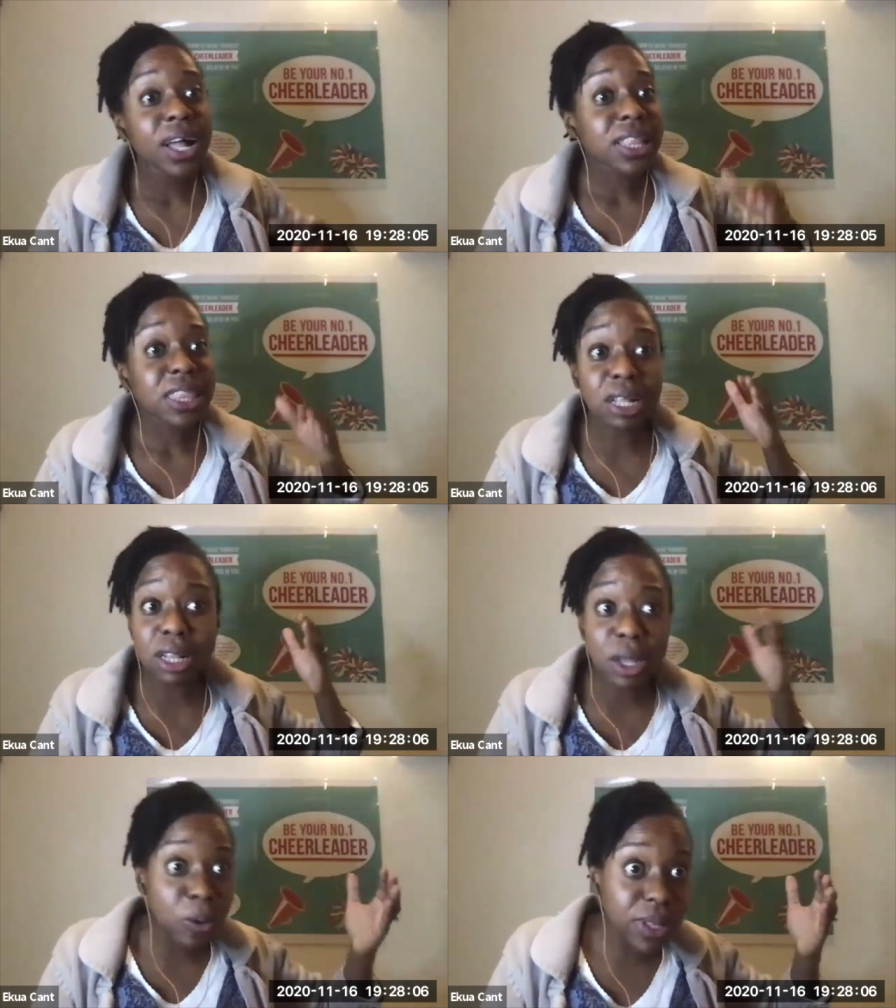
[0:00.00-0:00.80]
the
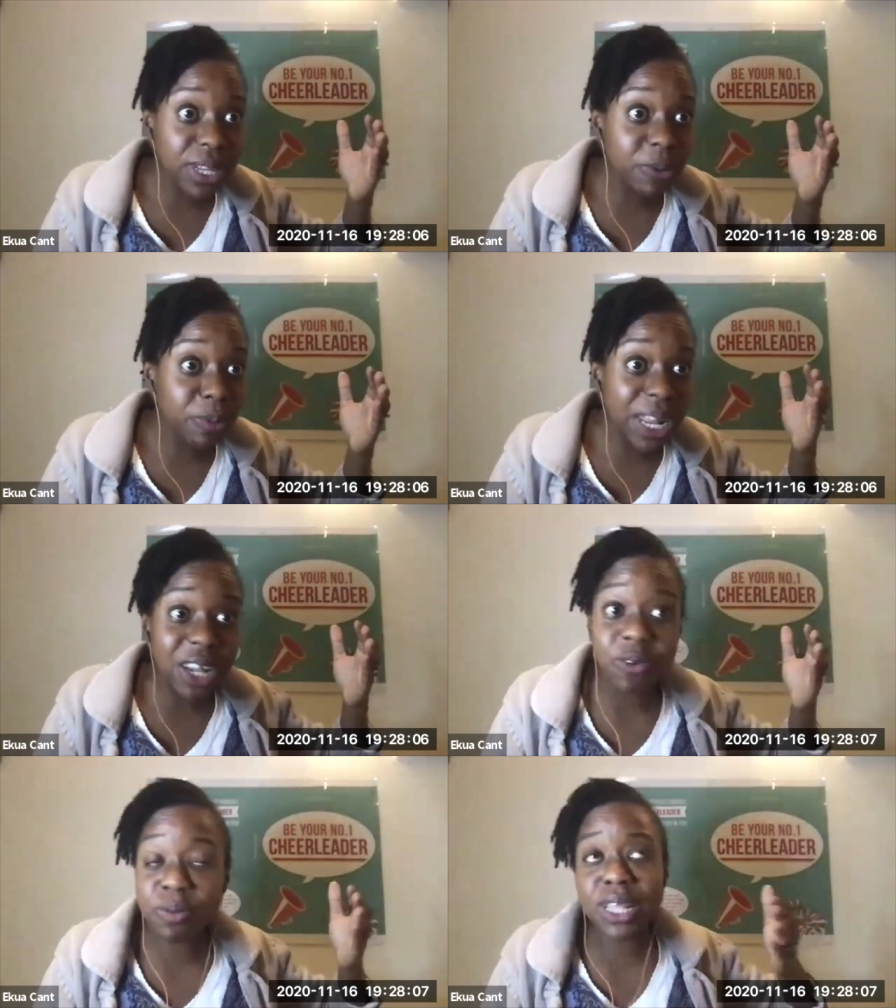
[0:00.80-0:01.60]
lonely black
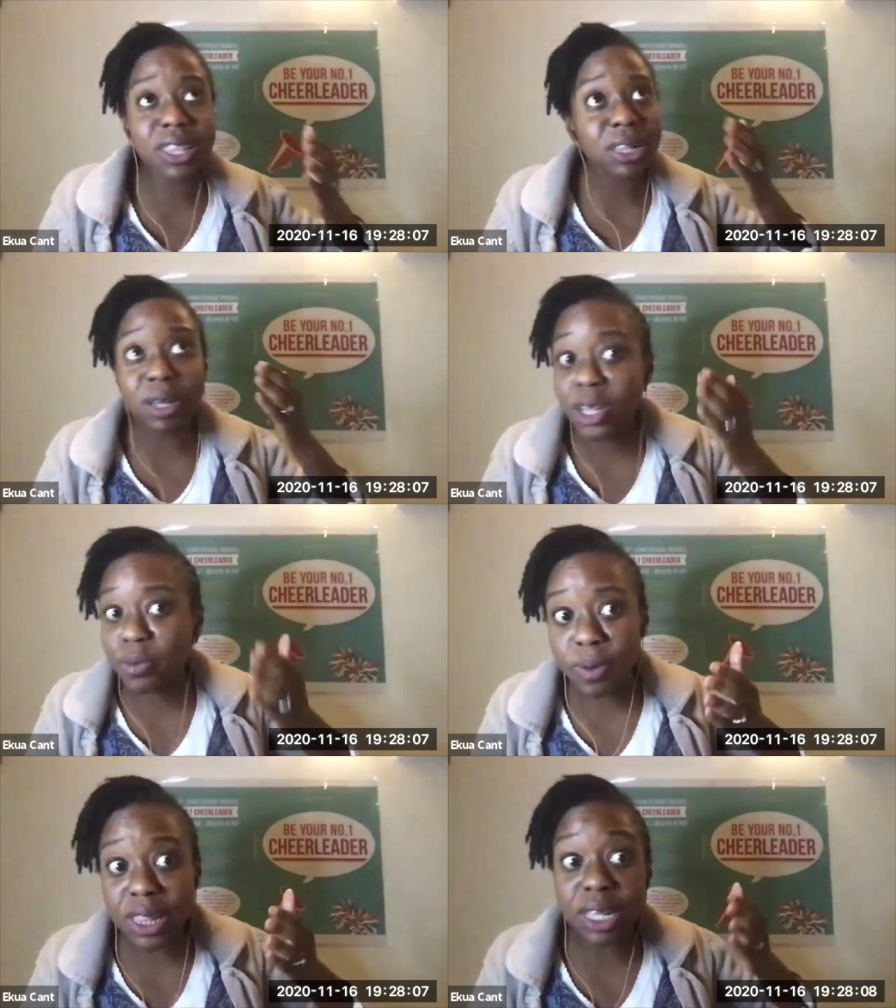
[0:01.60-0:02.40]
woman the lonely
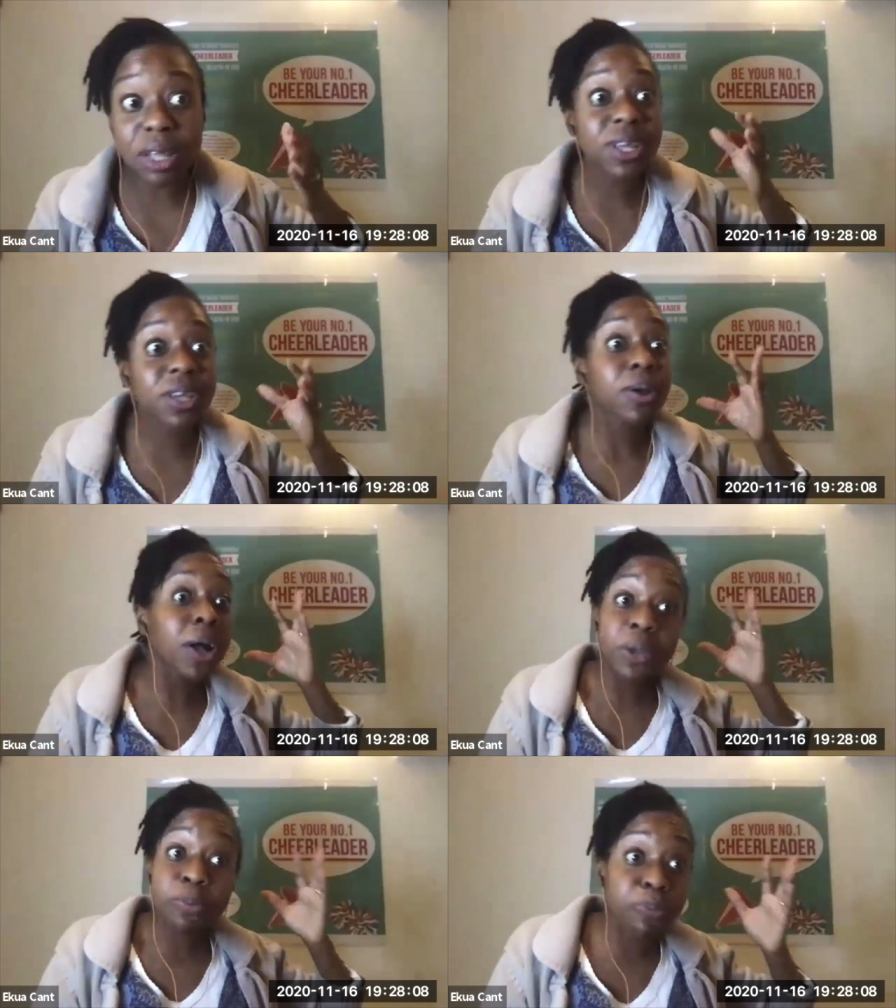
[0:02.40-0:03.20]
woman the lonely
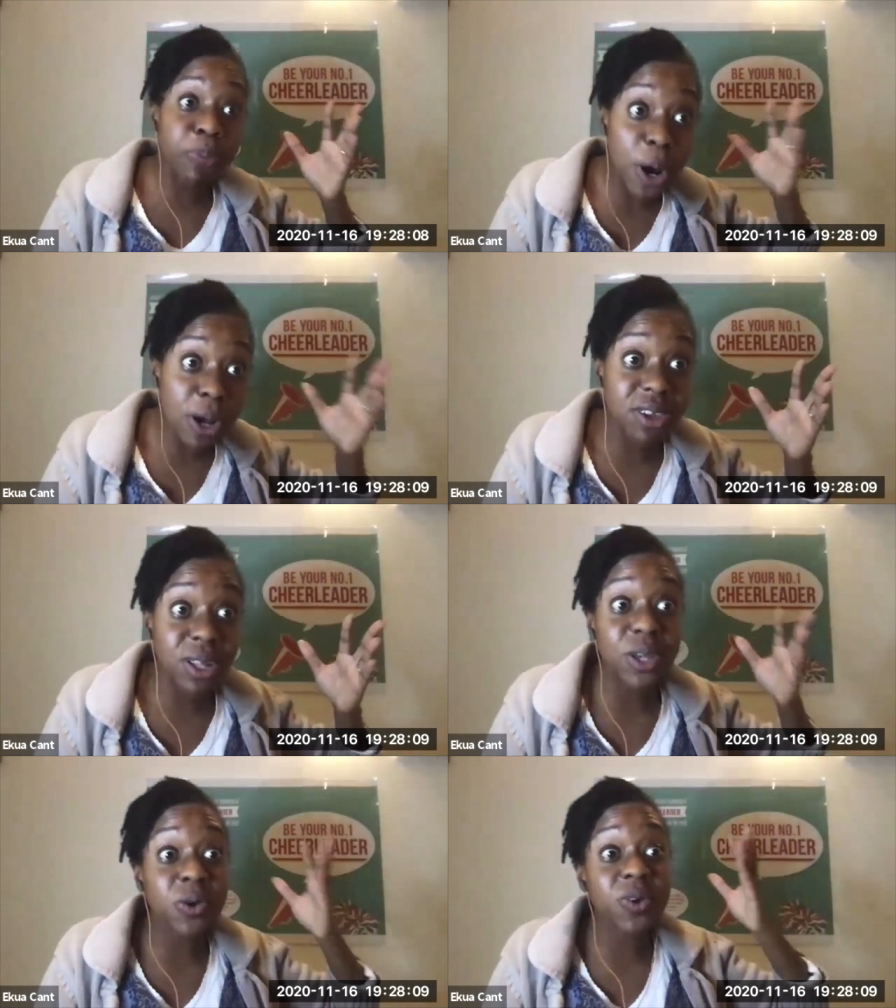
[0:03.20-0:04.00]
okay
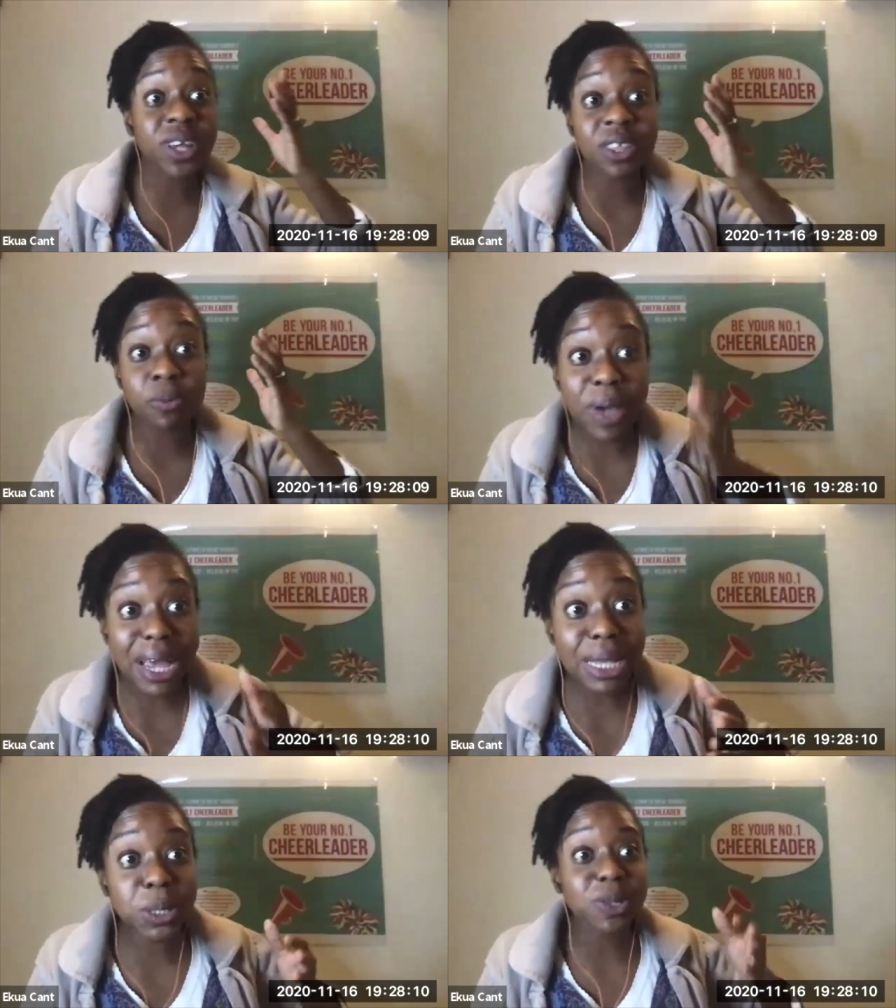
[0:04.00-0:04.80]
person who is
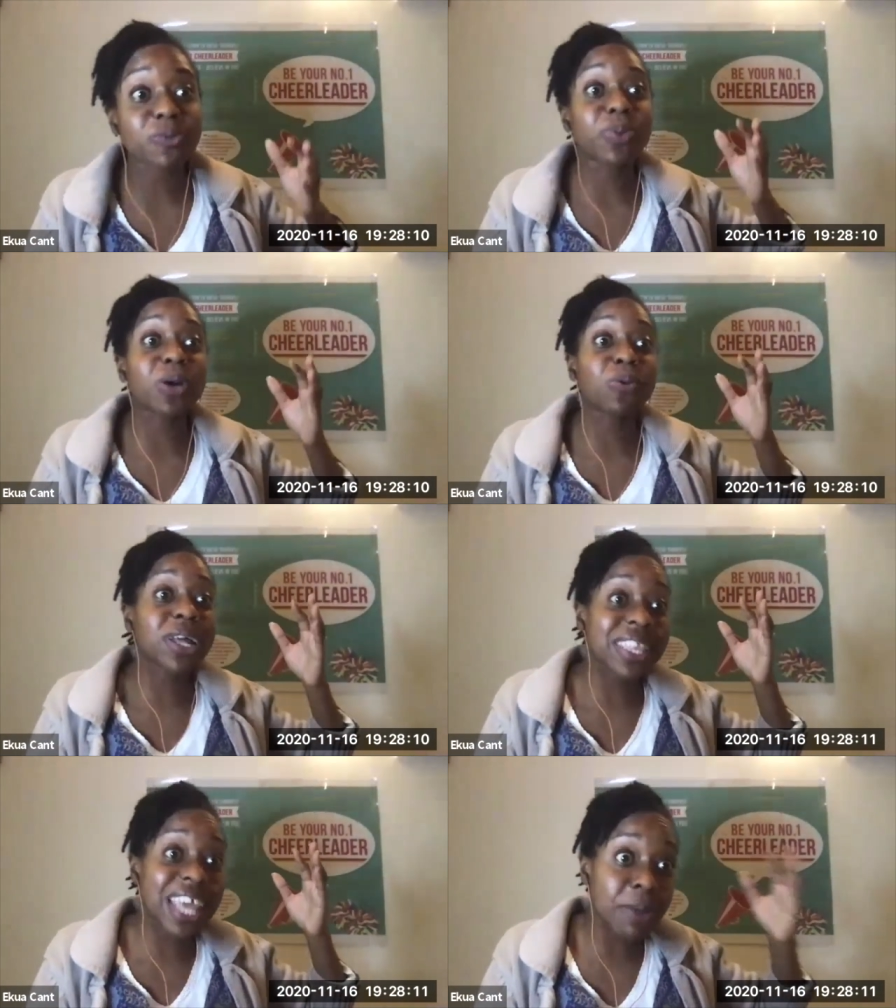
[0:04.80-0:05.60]
impassioned by what
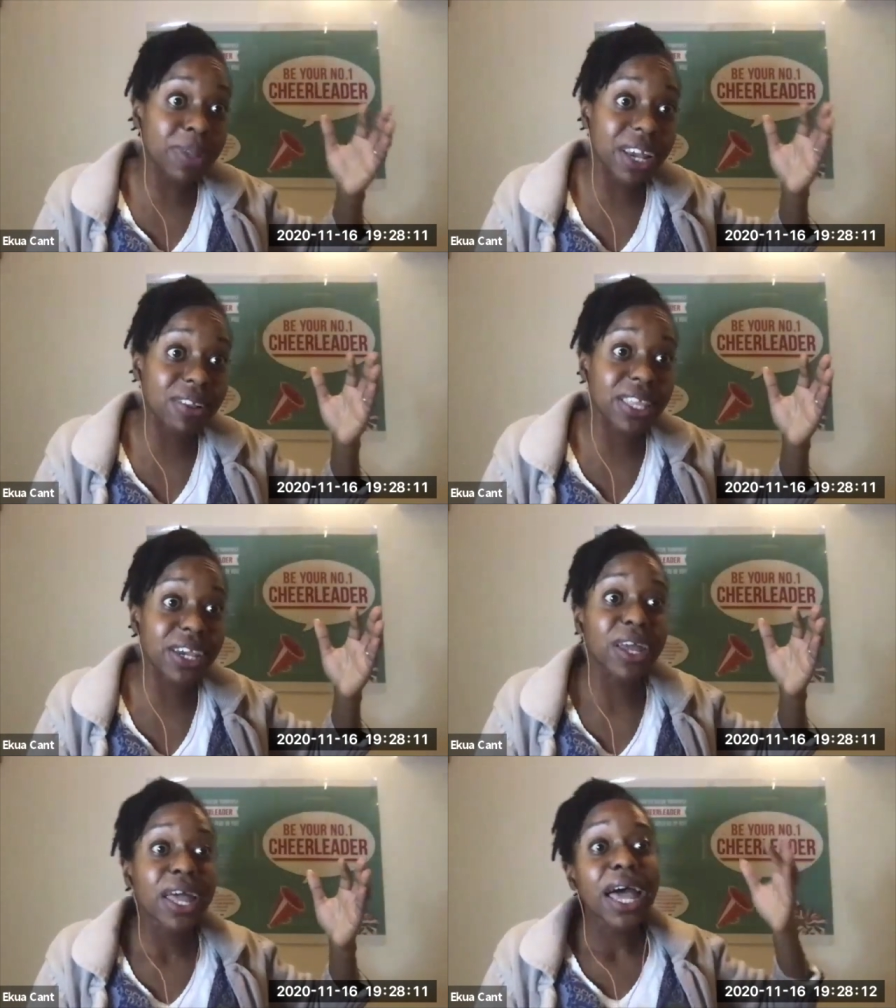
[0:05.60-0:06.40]
is happening out
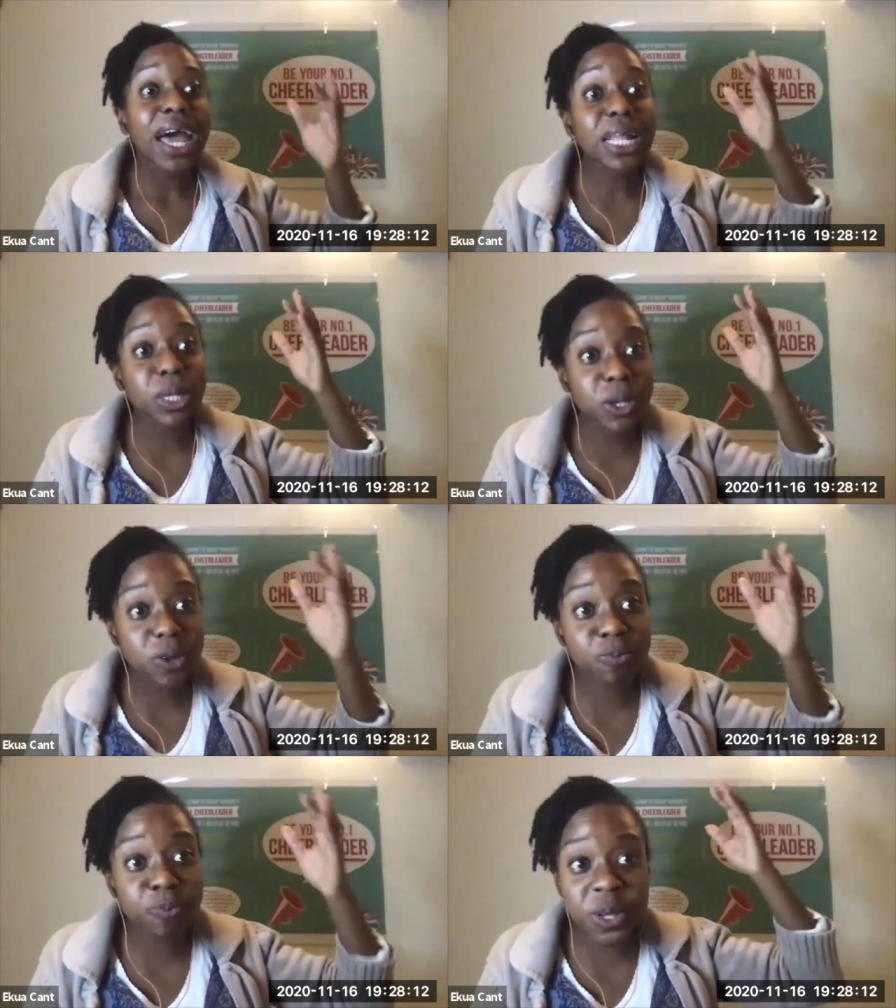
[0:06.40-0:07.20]
there and you
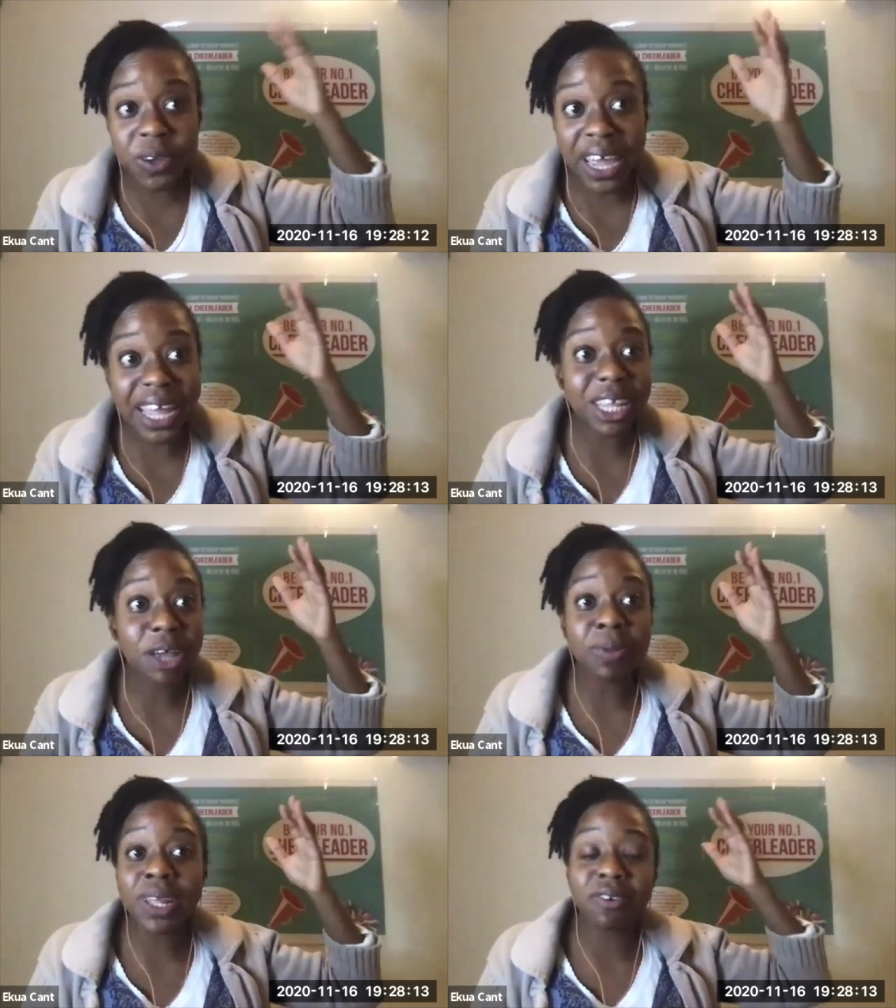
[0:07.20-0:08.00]
put your hand
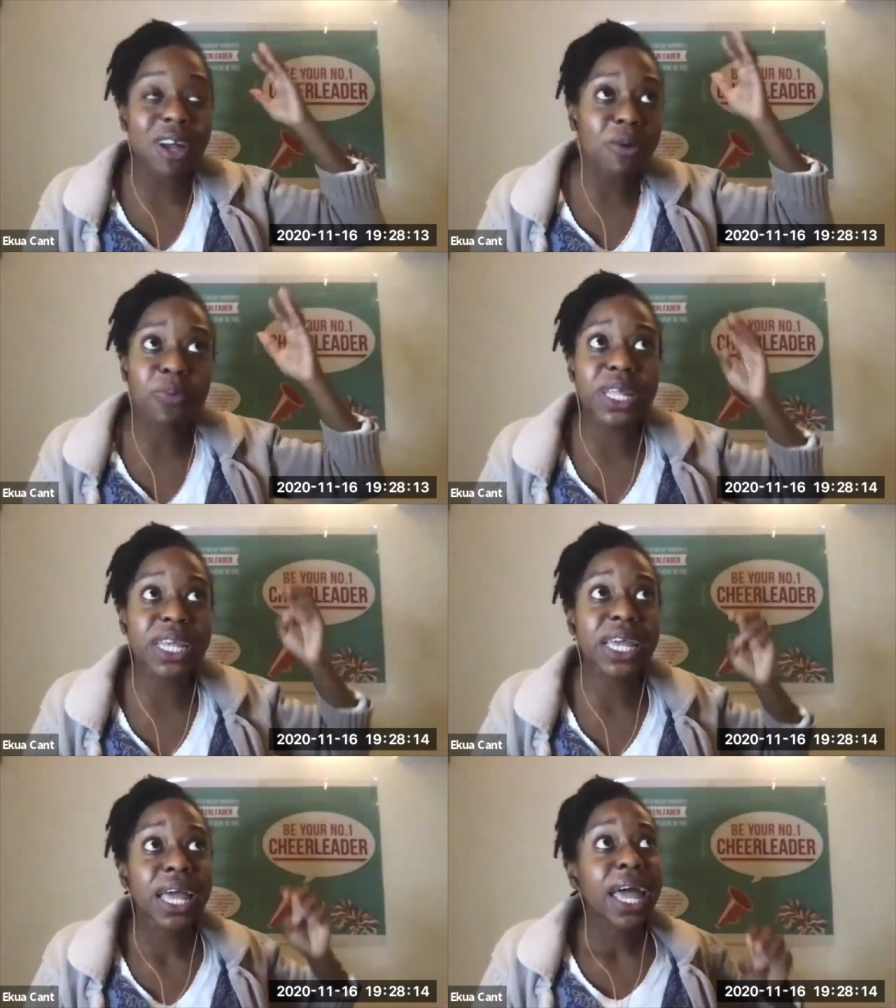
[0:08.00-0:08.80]
up in your company